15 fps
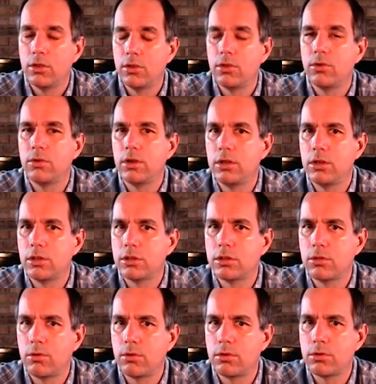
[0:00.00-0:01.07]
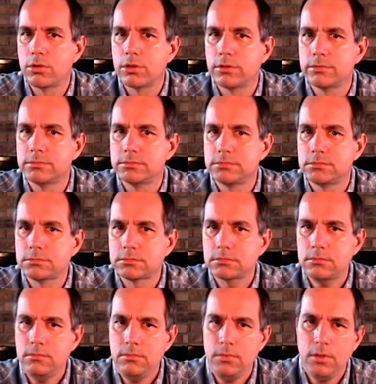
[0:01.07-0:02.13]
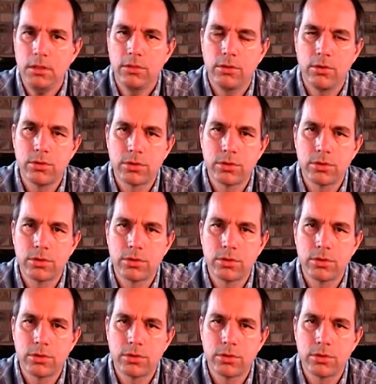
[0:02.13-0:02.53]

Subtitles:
learning disorders. There